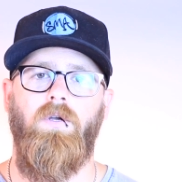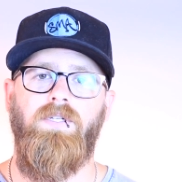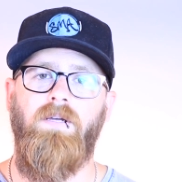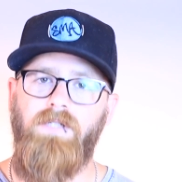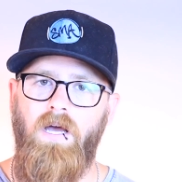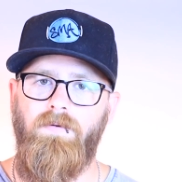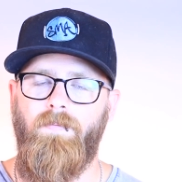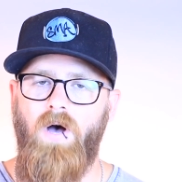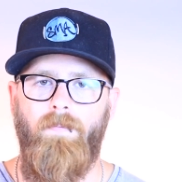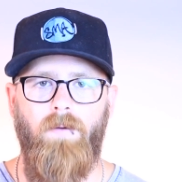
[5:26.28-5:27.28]
You know, sometimes
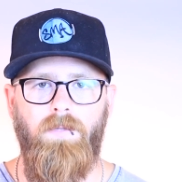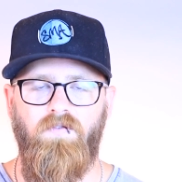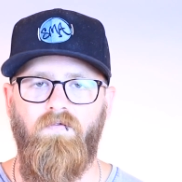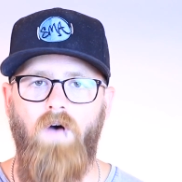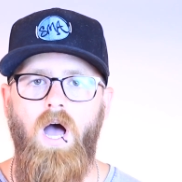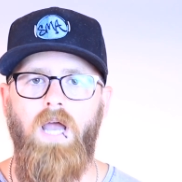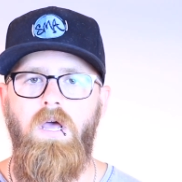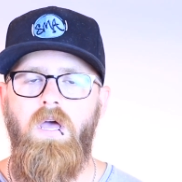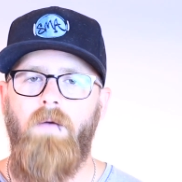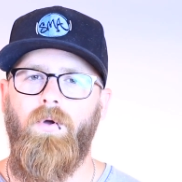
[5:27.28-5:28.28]
a pop-up is fine,
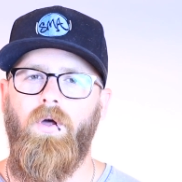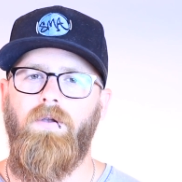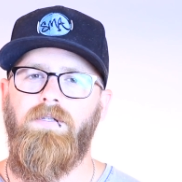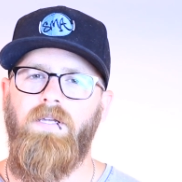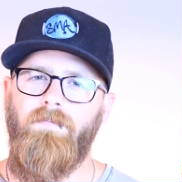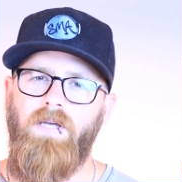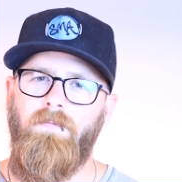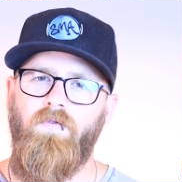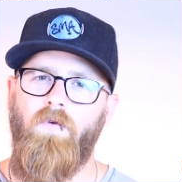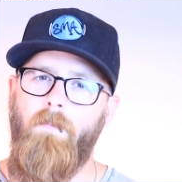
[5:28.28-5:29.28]
but uh,
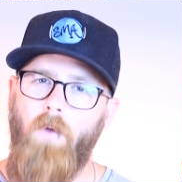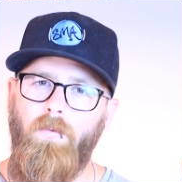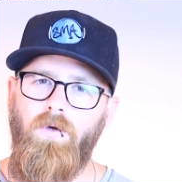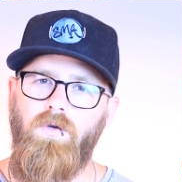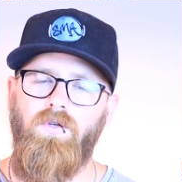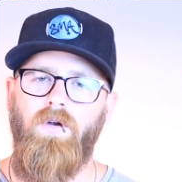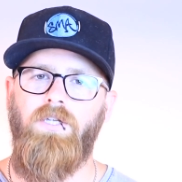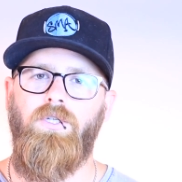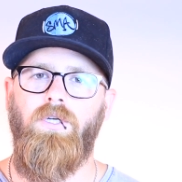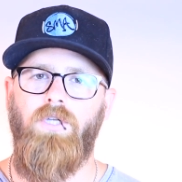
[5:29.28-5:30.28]
sometimes for a mobile user,
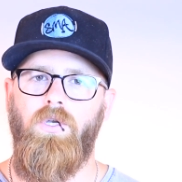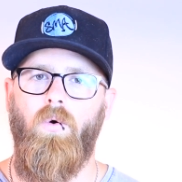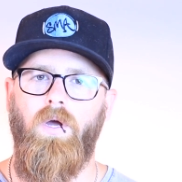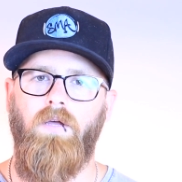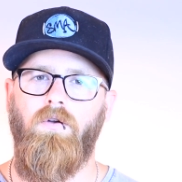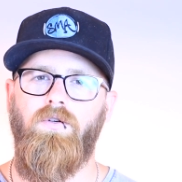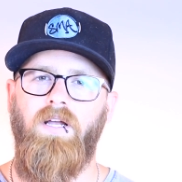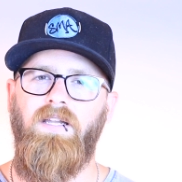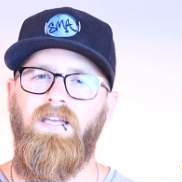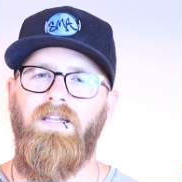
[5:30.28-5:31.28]
it's just annoying. They're
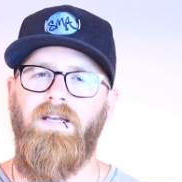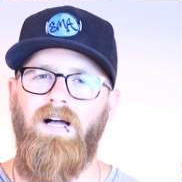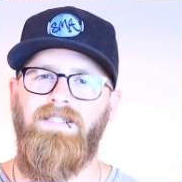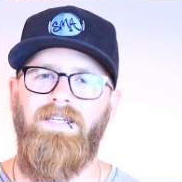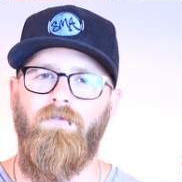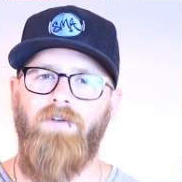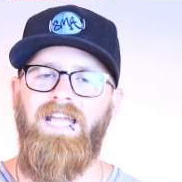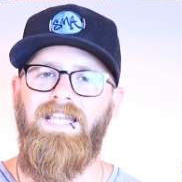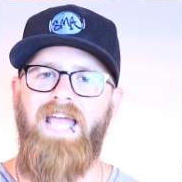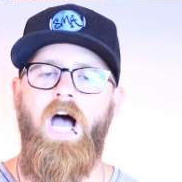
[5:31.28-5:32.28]
trying to get content
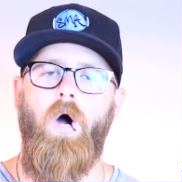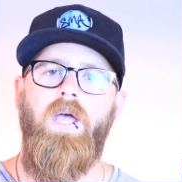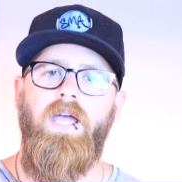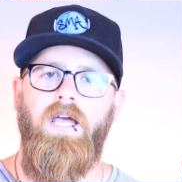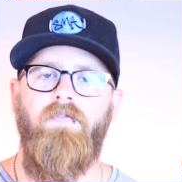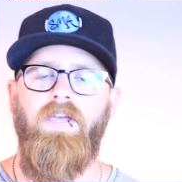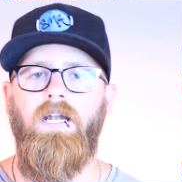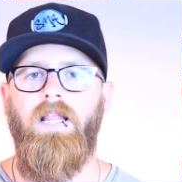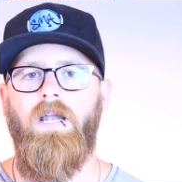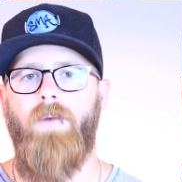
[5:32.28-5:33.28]
right now, and if they
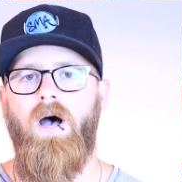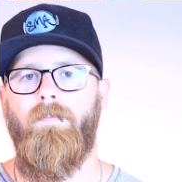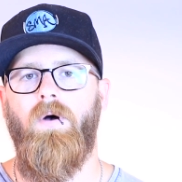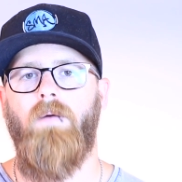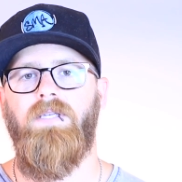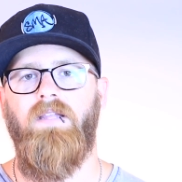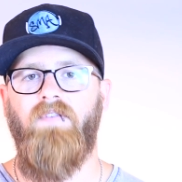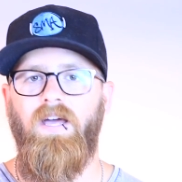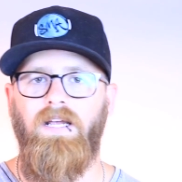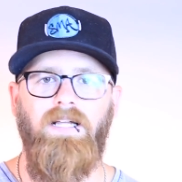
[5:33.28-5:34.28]
get a lot of pop-ups and
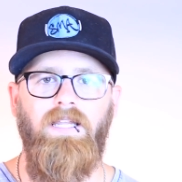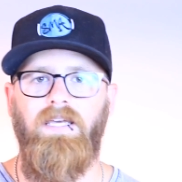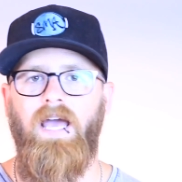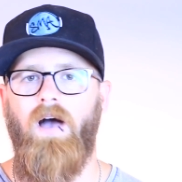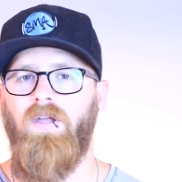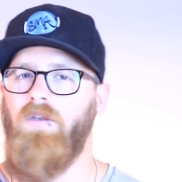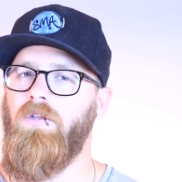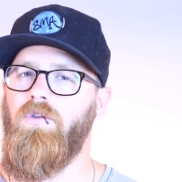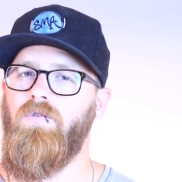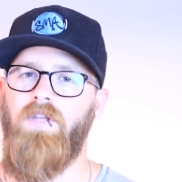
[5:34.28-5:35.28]
they've got to click out and,
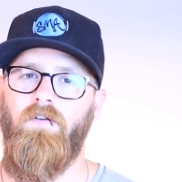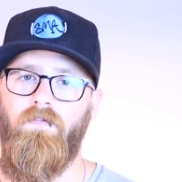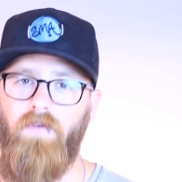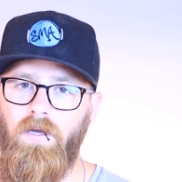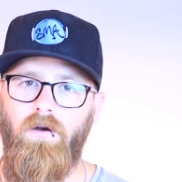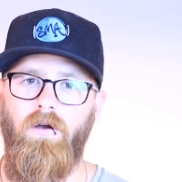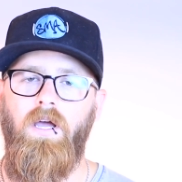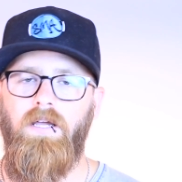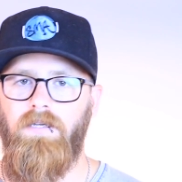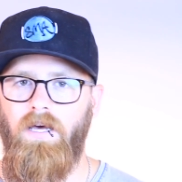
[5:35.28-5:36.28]
and use their finger
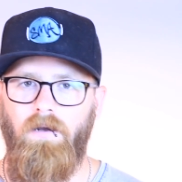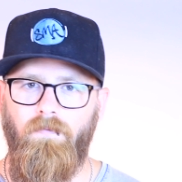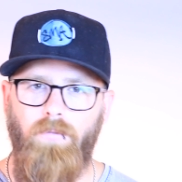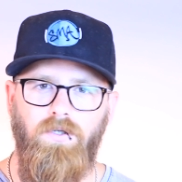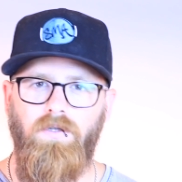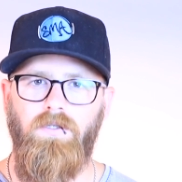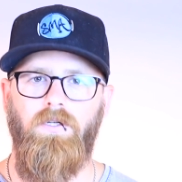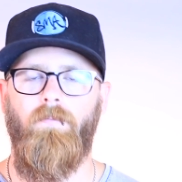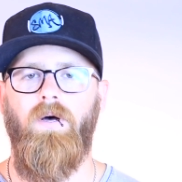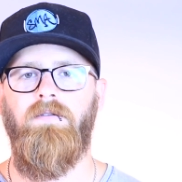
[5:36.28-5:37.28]
to kind of push those
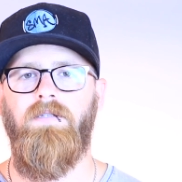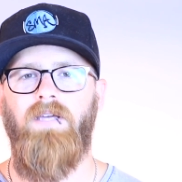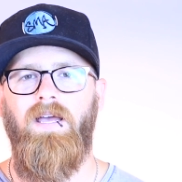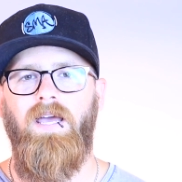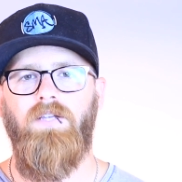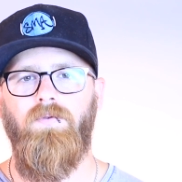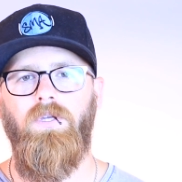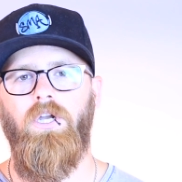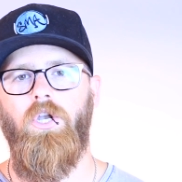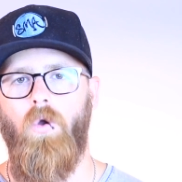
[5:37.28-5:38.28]
little buttons, it's
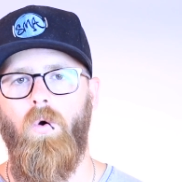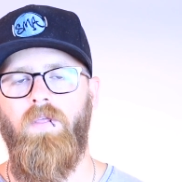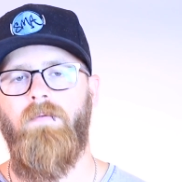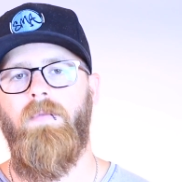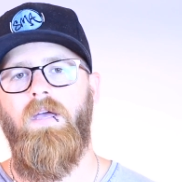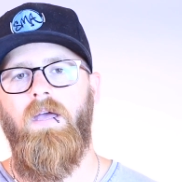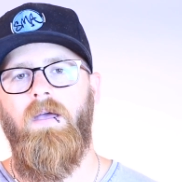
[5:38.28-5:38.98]
really going to annoy them